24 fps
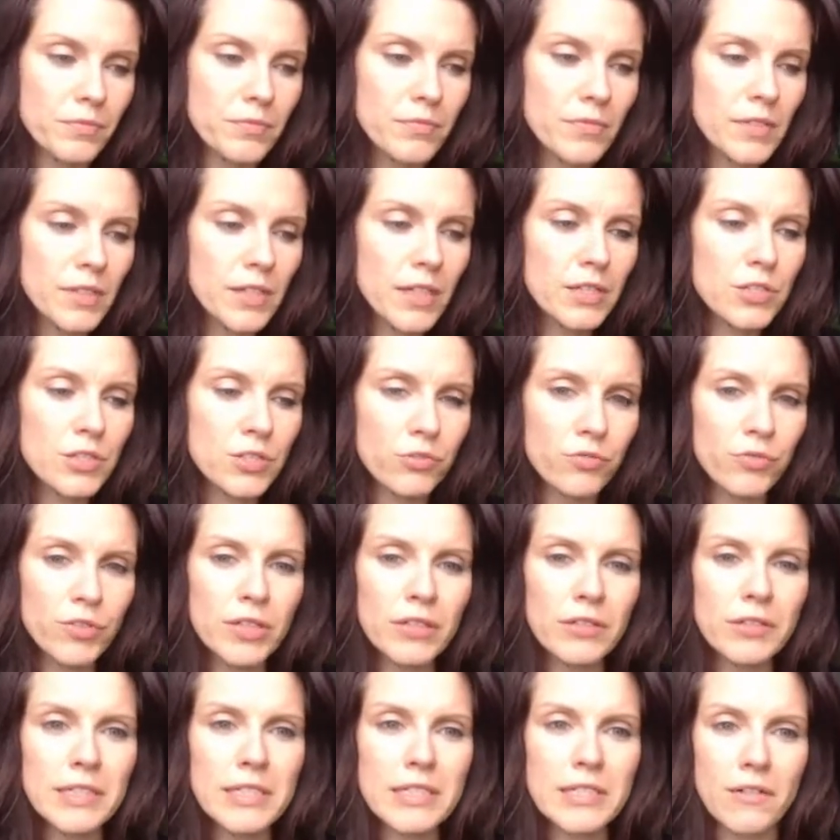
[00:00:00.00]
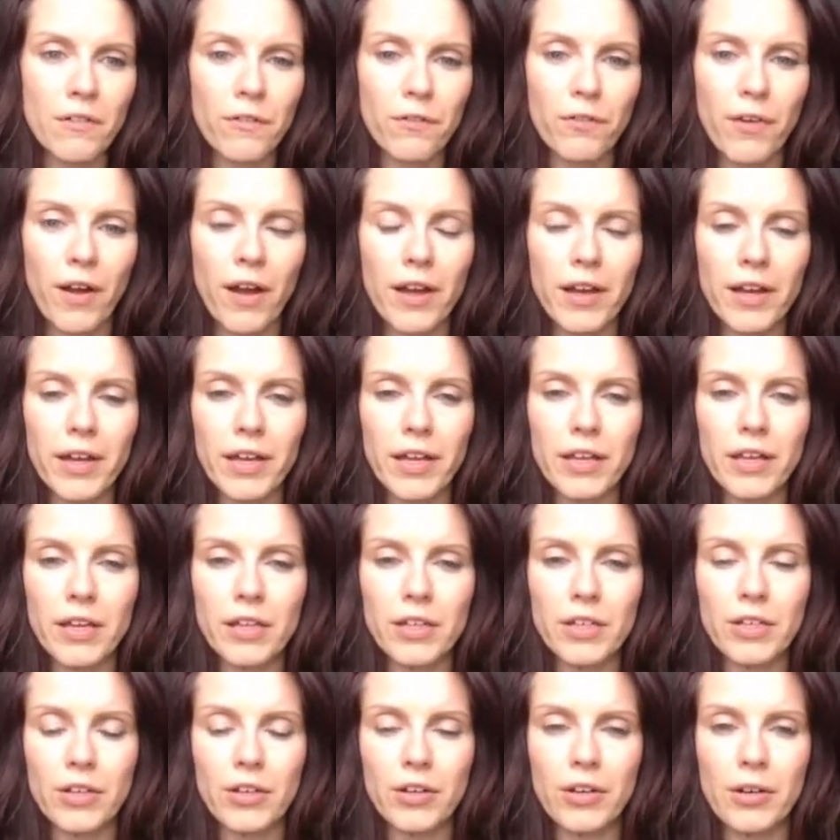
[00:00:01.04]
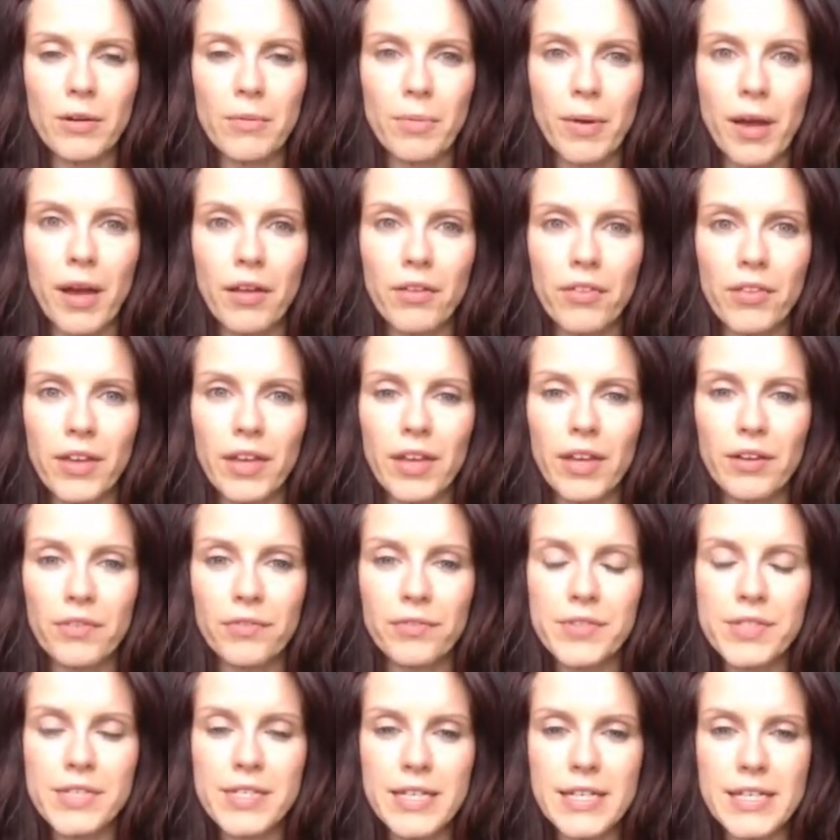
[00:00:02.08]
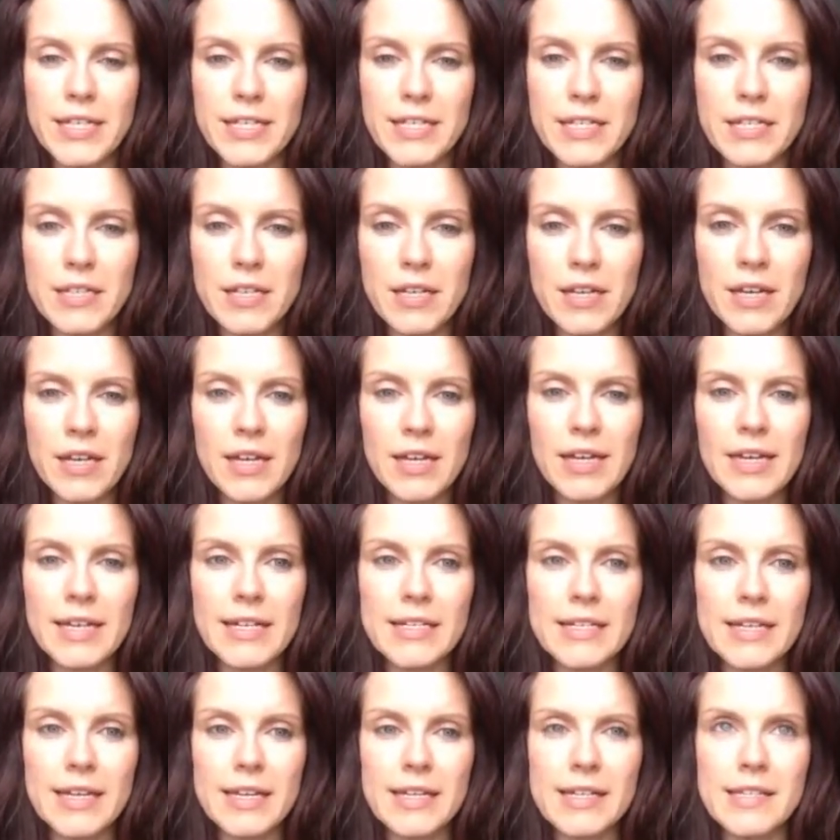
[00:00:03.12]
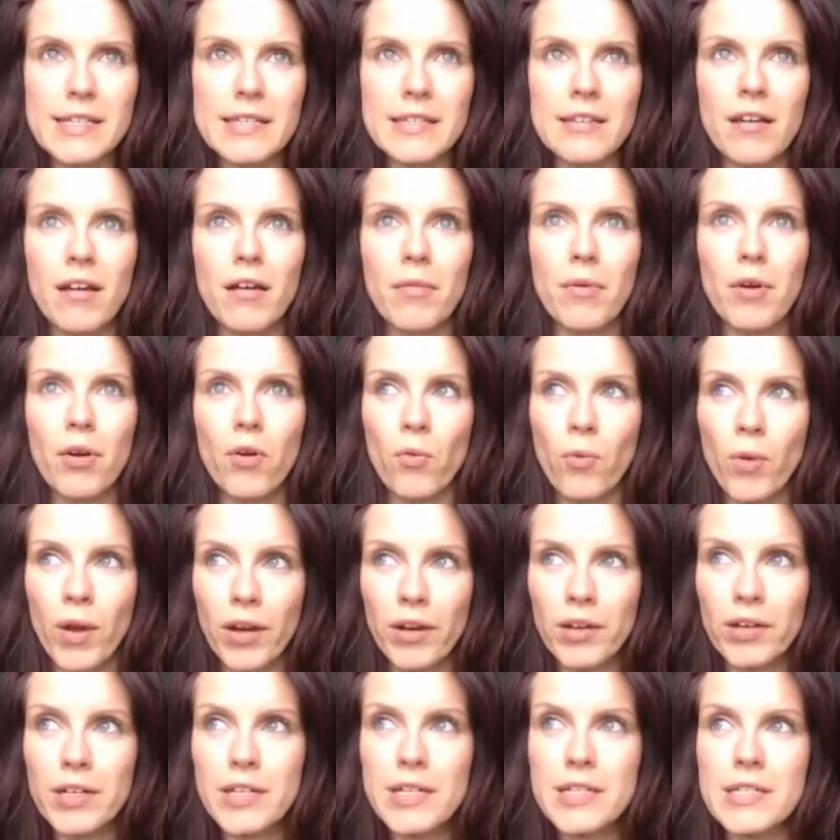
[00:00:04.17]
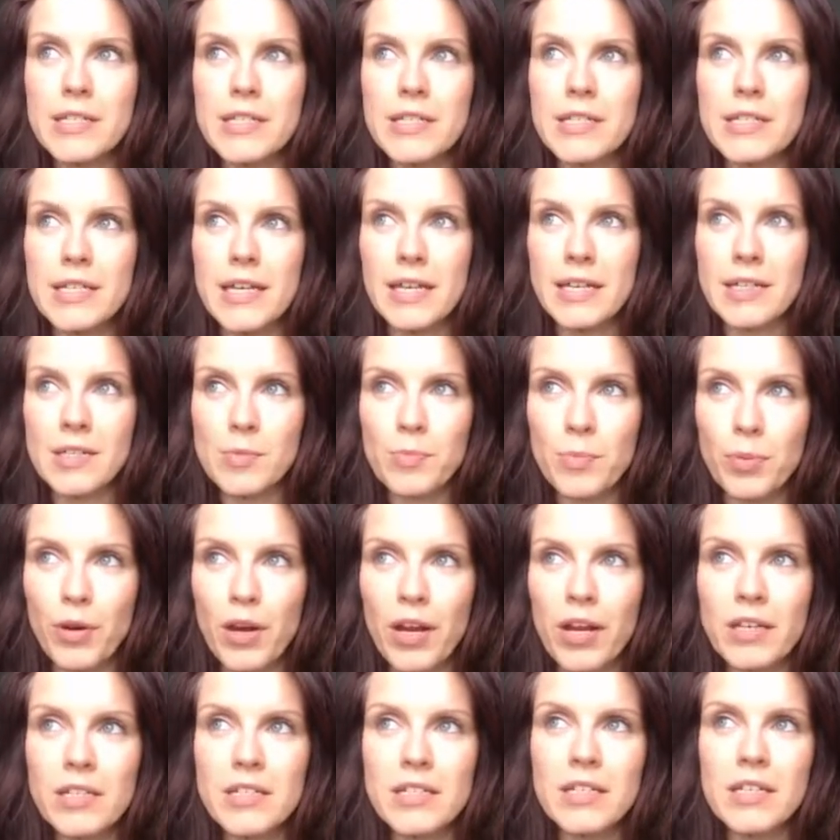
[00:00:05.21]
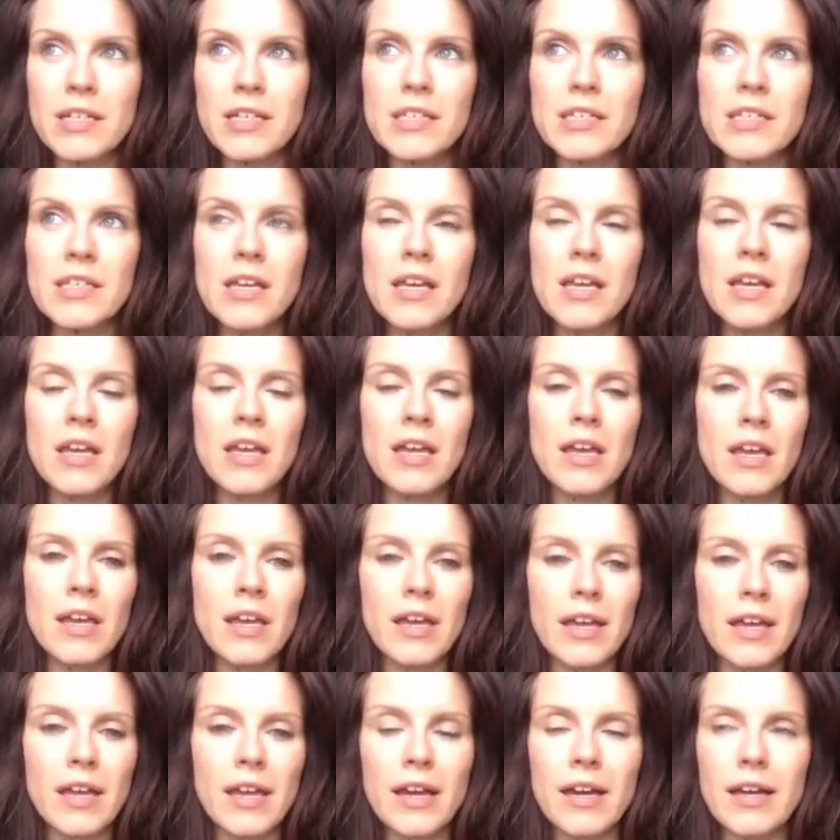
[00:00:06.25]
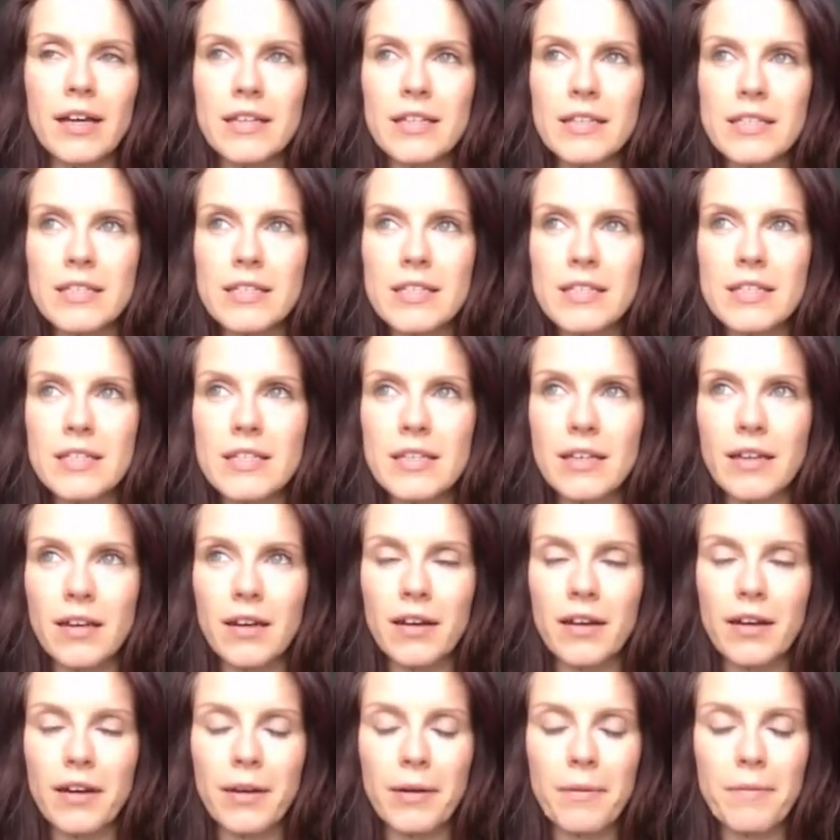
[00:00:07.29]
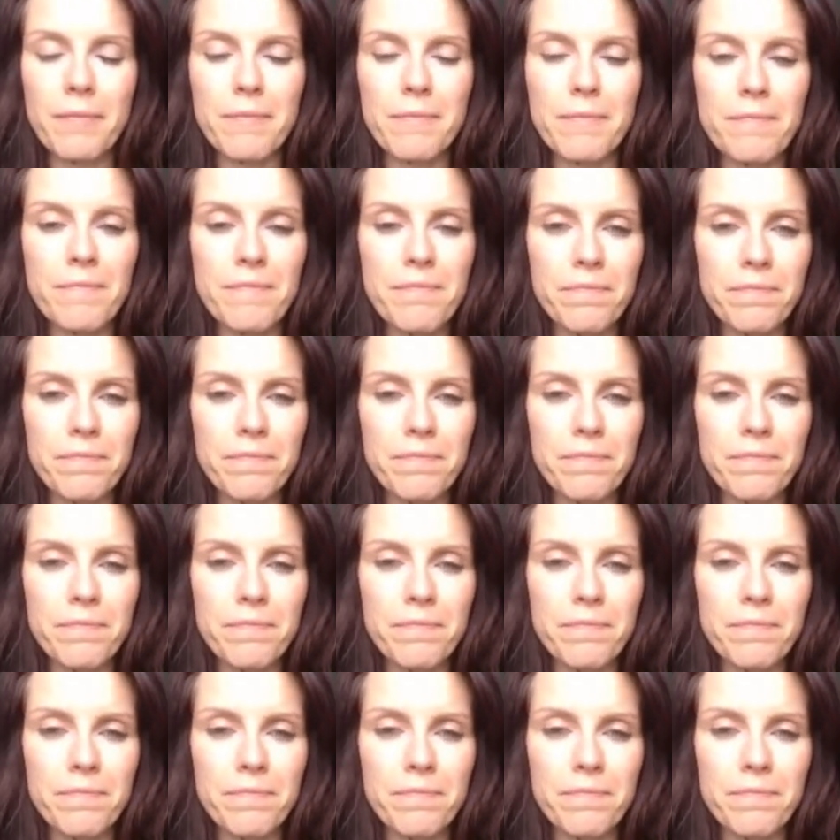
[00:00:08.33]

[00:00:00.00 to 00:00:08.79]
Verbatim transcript: that to really define your empathic gifts, it it takes um, awareness, it takes practice, and um,